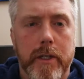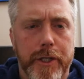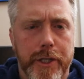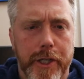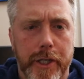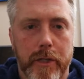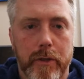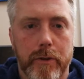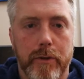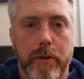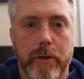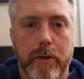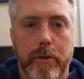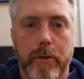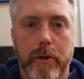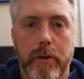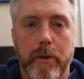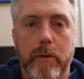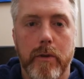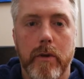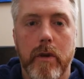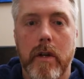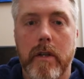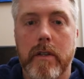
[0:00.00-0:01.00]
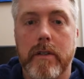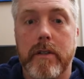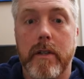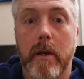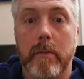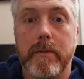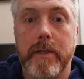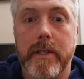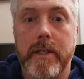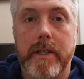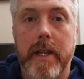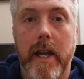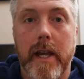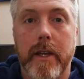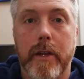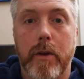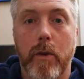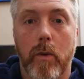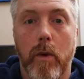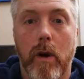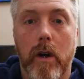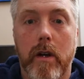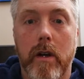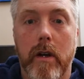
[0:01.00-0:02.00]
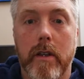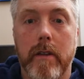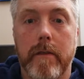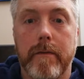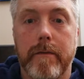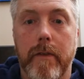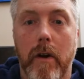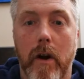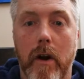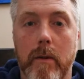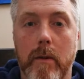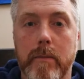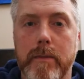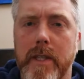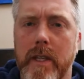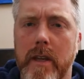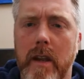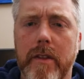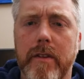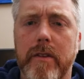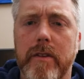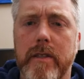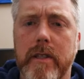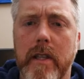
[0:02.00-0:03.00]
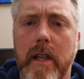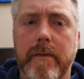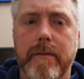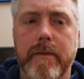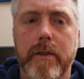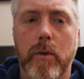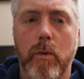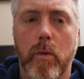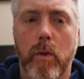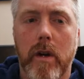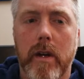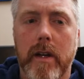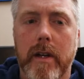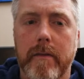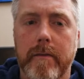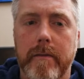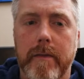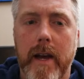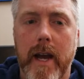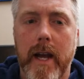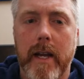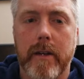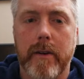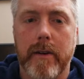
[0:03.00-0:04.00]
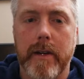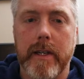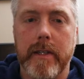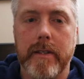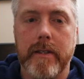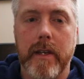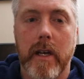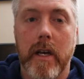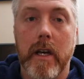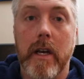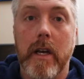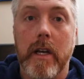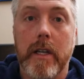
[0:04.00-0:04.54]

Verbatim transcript: Children grew, some stayed to work on the farms, and others left to work in factories.